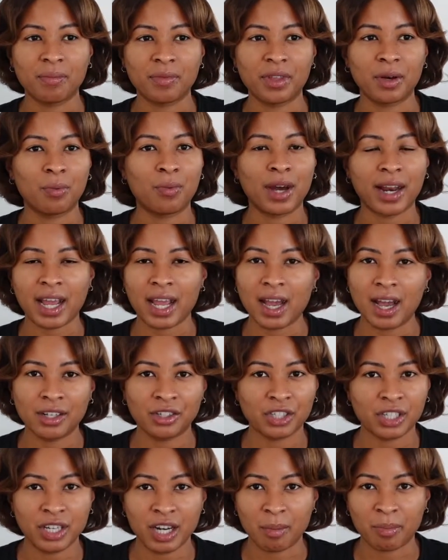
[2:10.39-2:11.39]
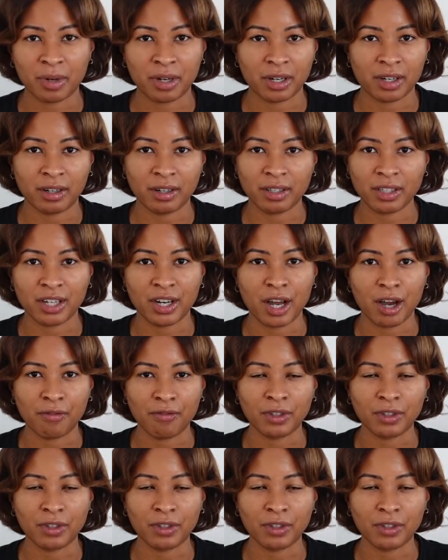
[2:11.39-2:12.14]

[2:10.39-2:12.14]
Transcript: the 1-800 number, you know,